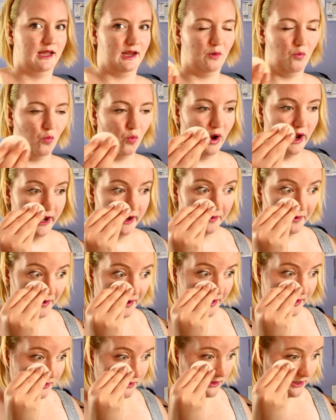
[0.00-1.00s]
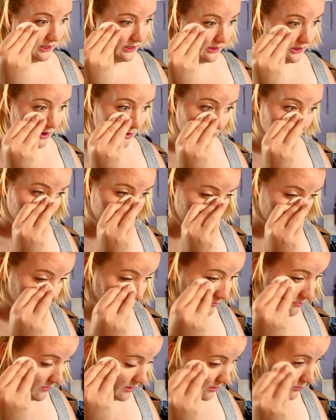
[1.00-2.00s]
like white or anything.
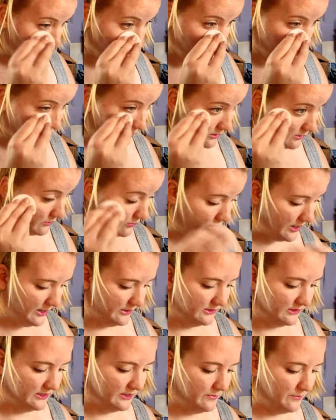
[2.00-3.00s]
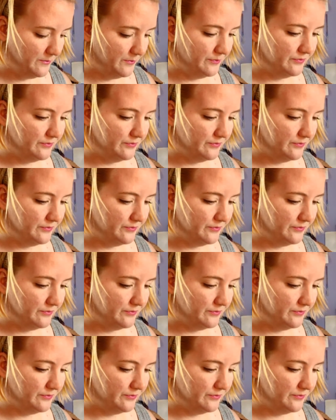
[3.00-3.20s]
That would look crazy.